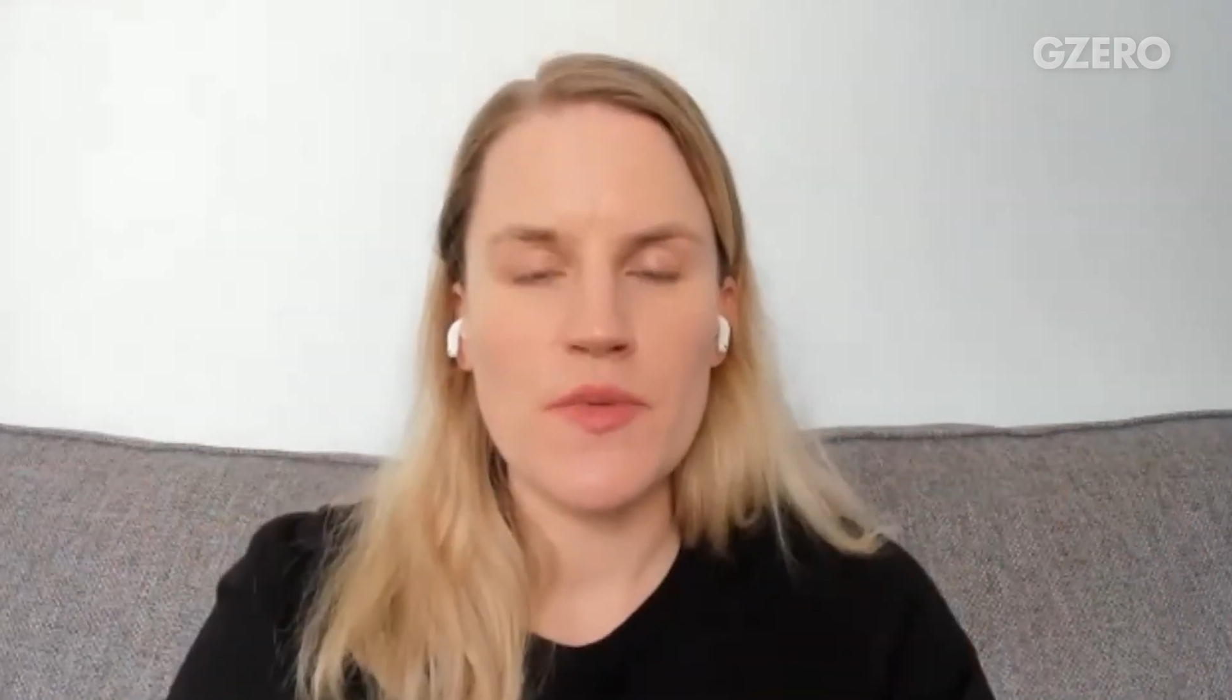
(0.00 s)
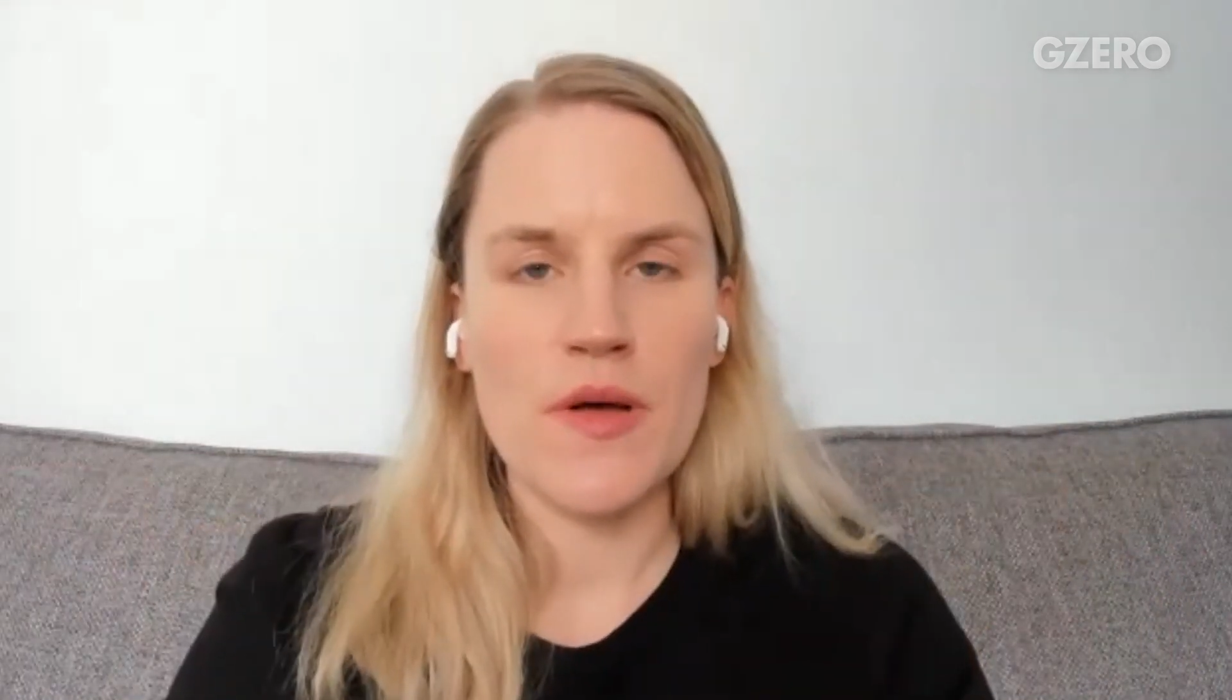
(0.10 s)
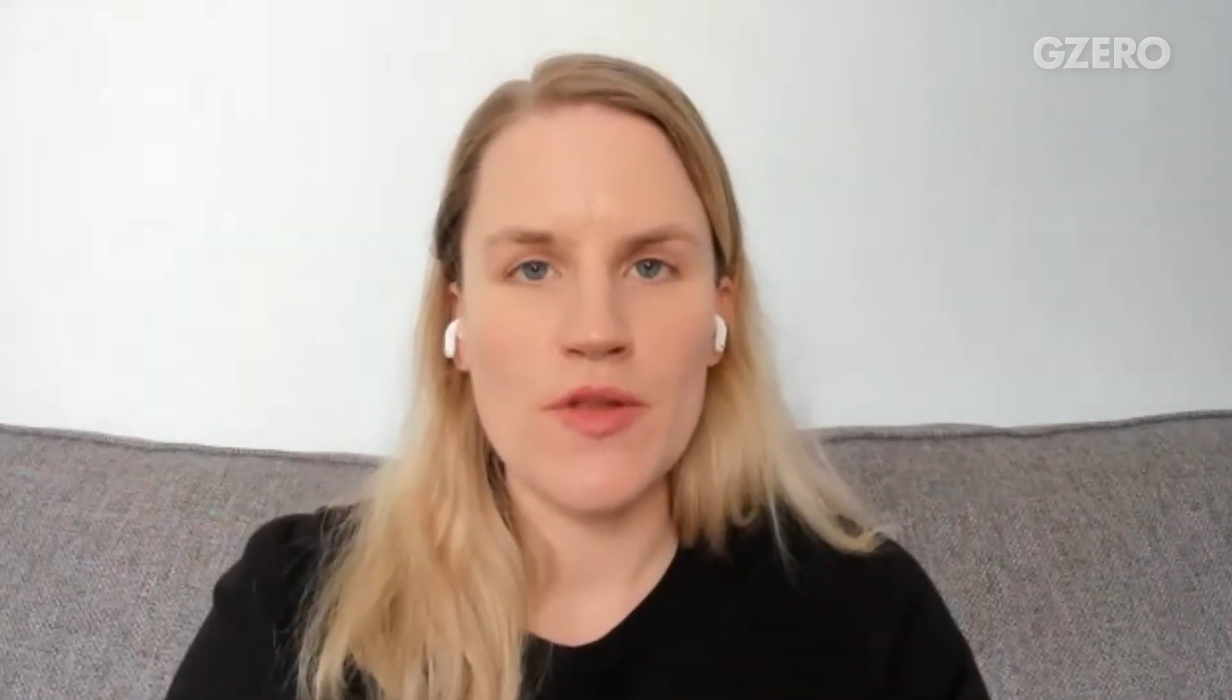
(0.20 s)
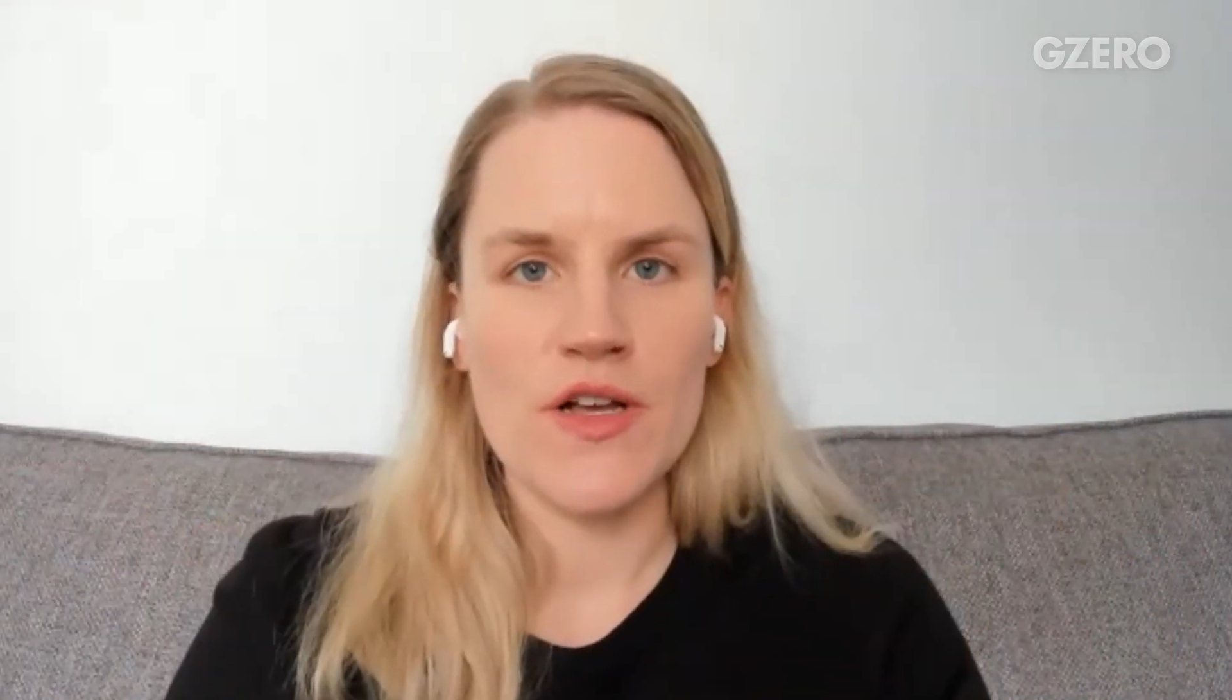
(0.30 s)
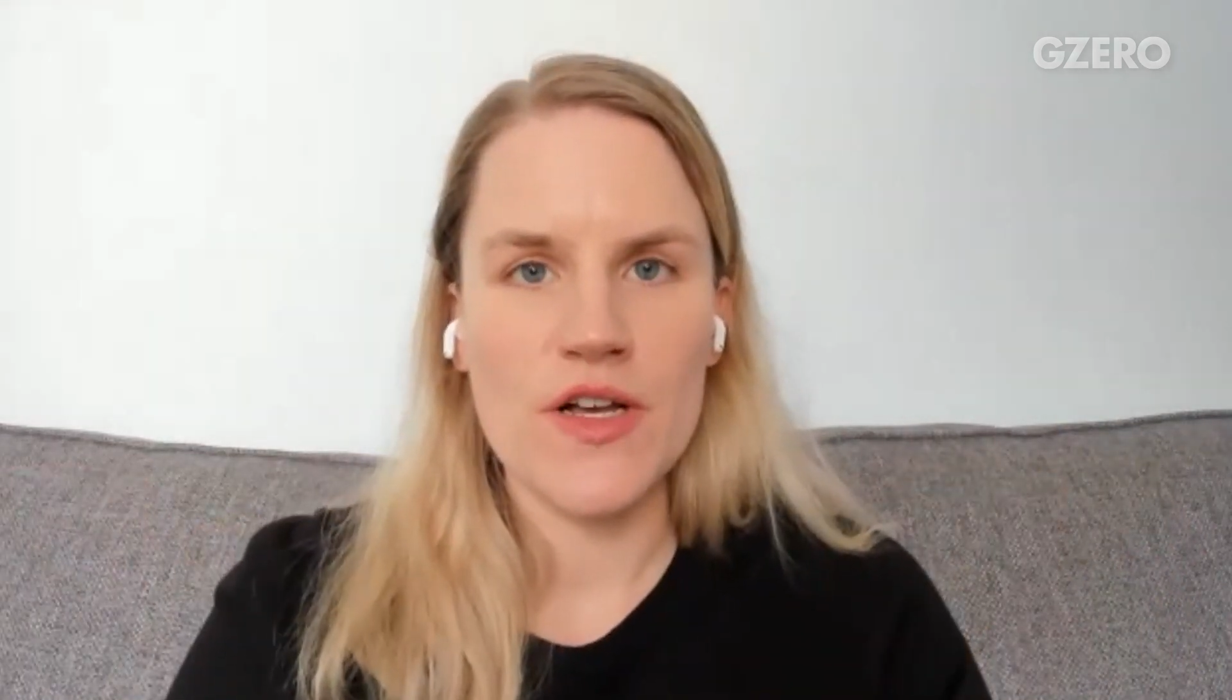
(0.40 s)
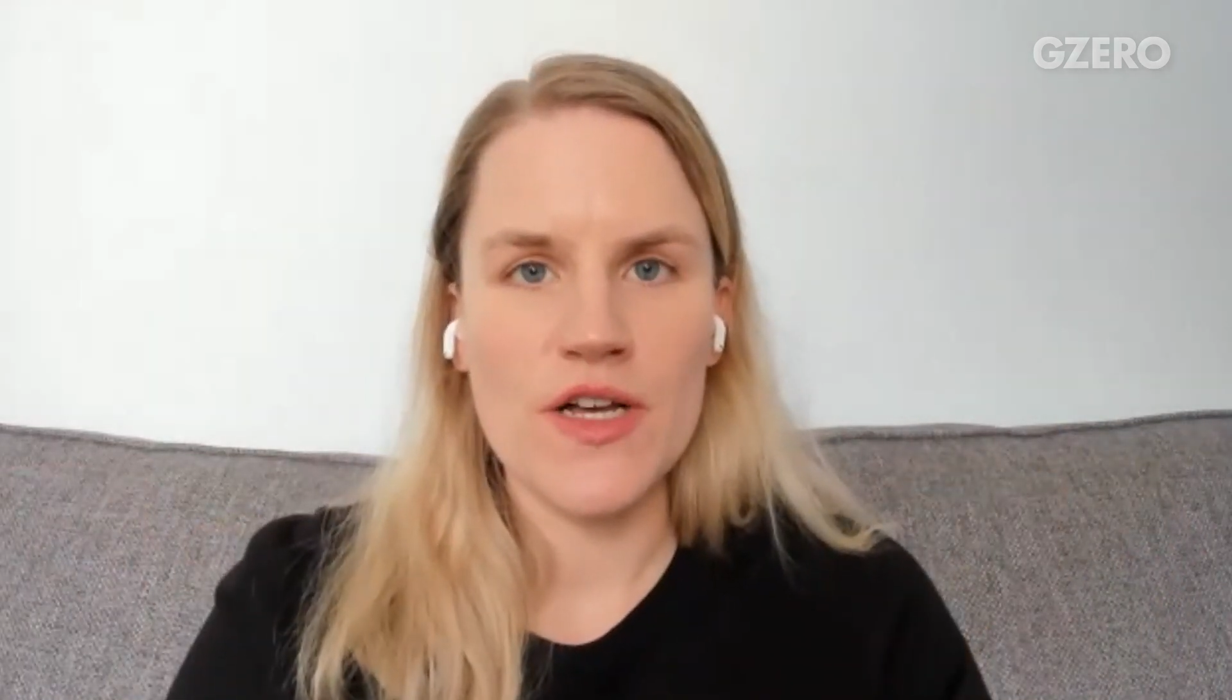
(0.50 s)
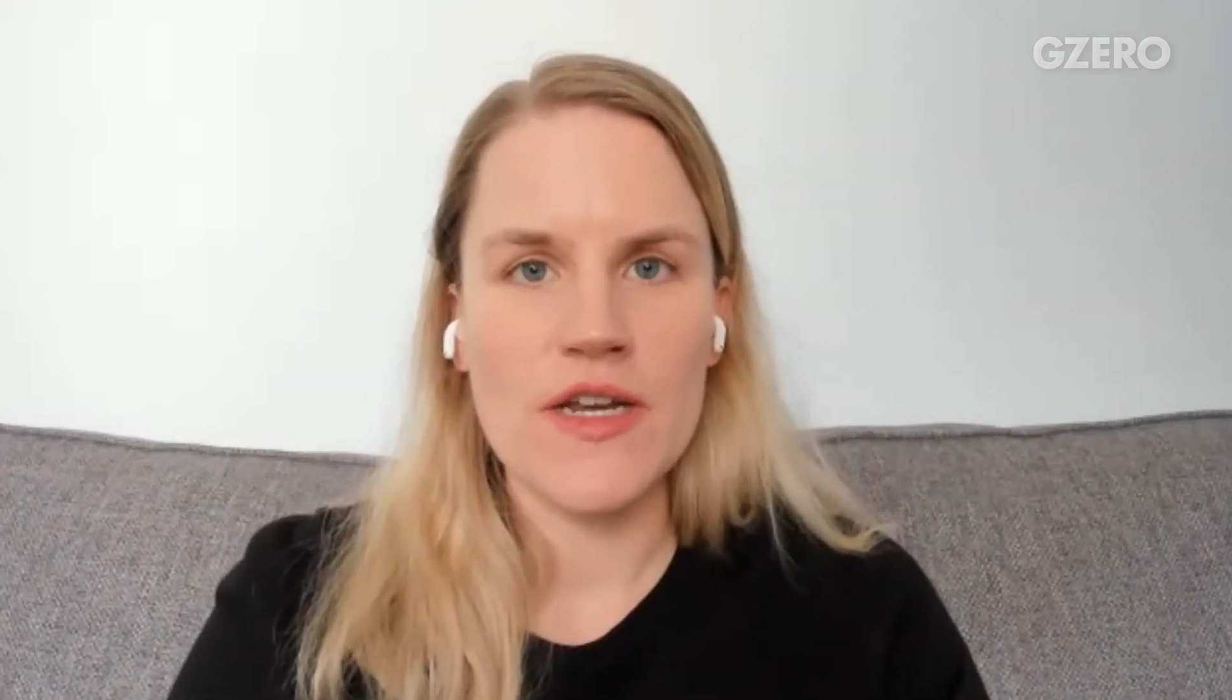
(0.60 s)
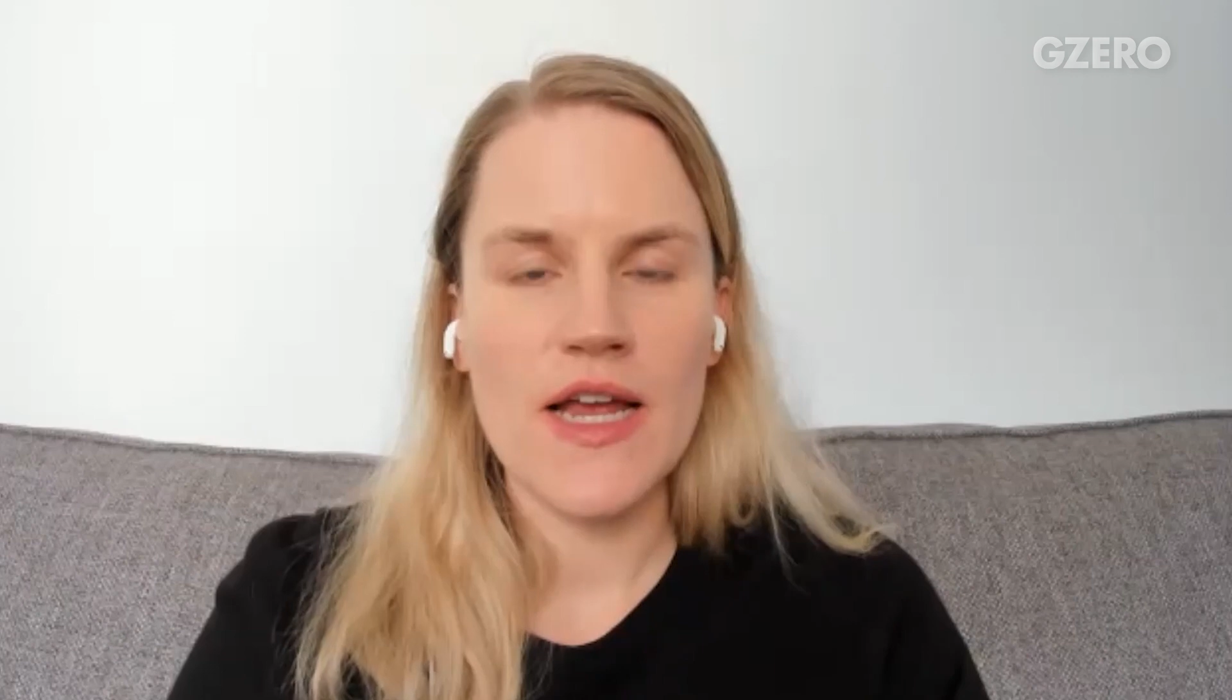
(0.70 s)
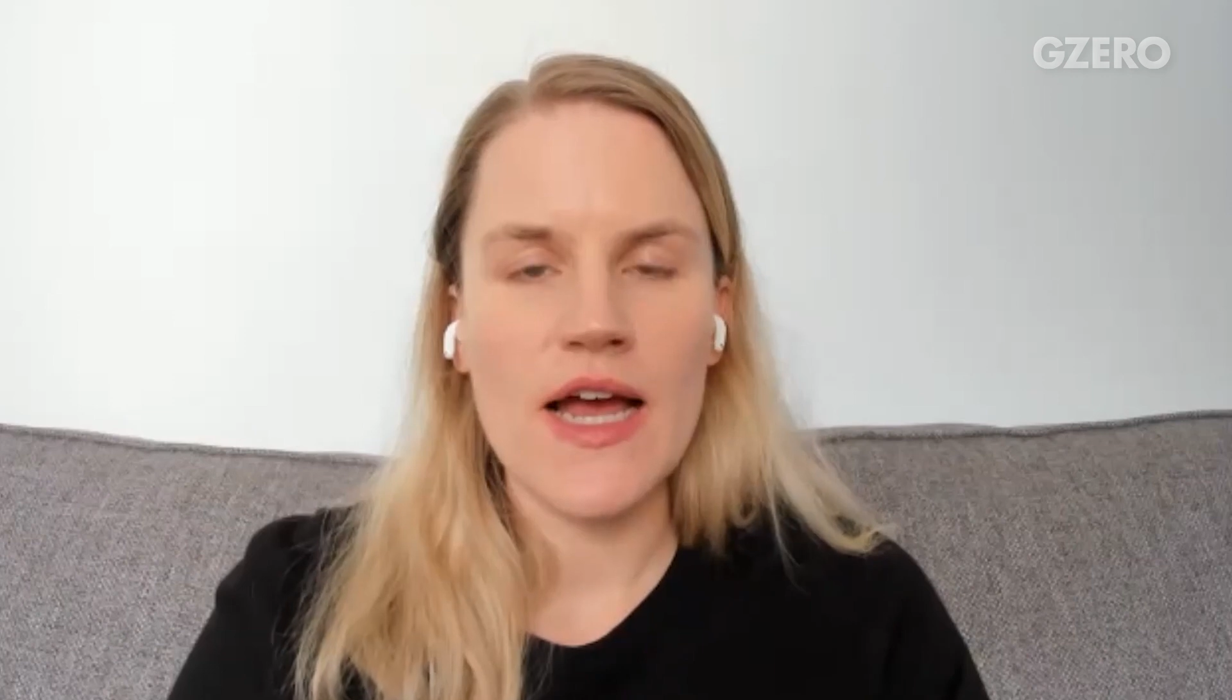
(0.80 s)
public good